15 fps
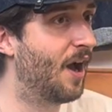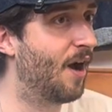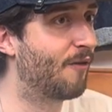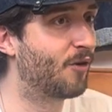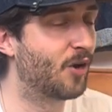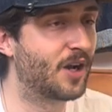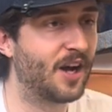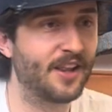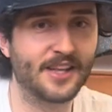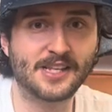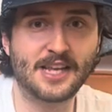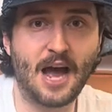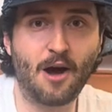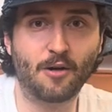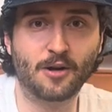I've got to cut this
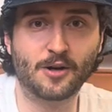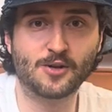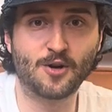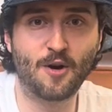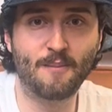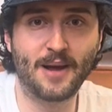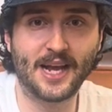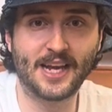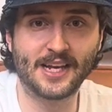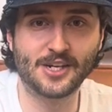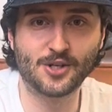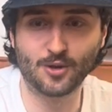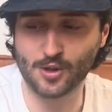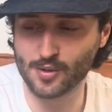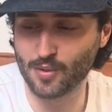down, and I'll try and make it as
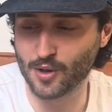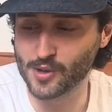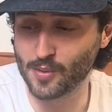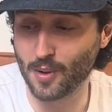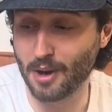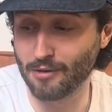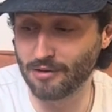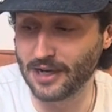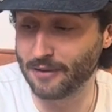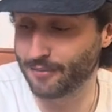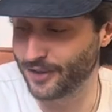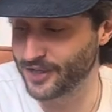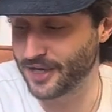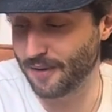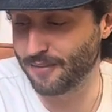short as possible. I really
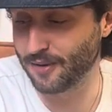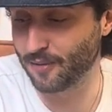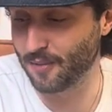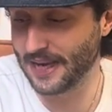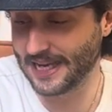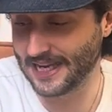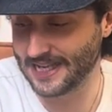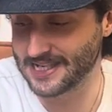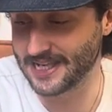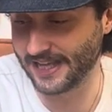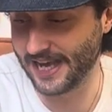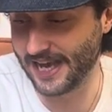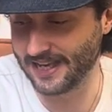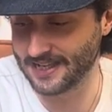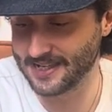appreciate people making it to
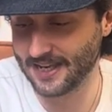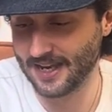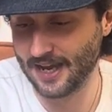the end